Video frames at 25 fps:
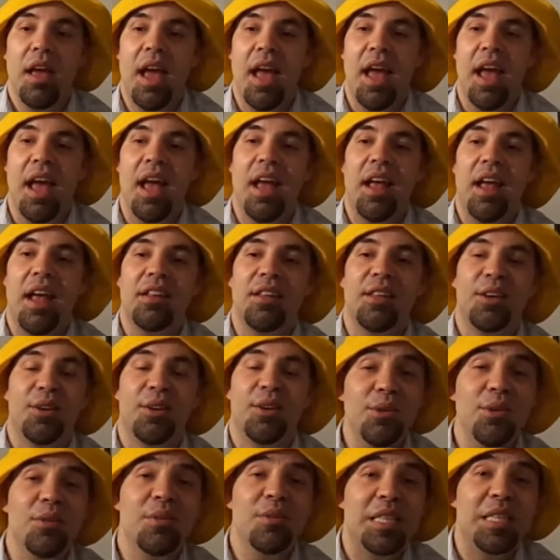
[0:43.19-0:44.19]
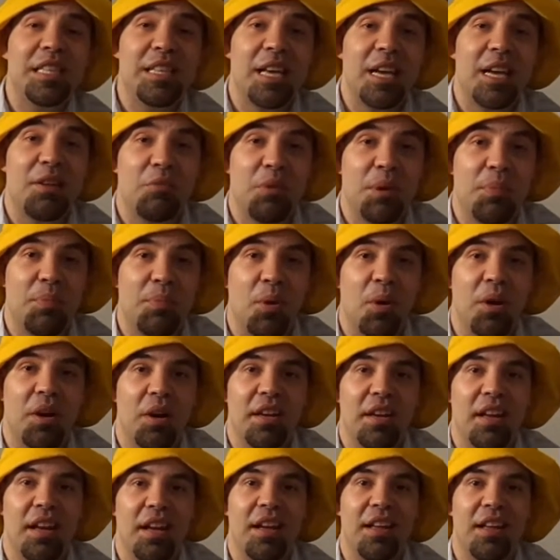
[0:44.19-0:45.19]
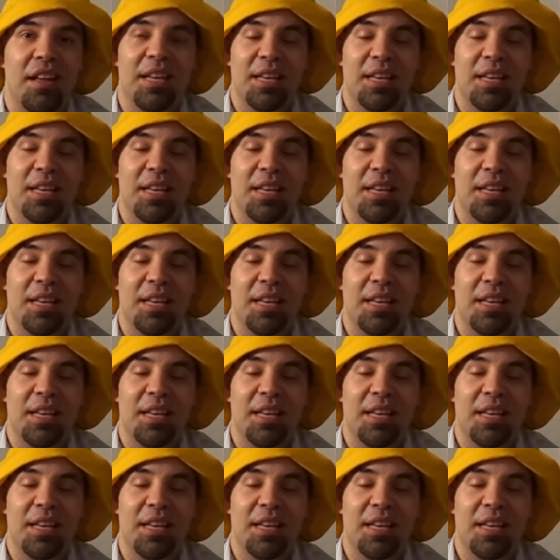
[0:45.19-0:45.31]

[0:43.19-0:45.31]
And the good news news is I can report uh,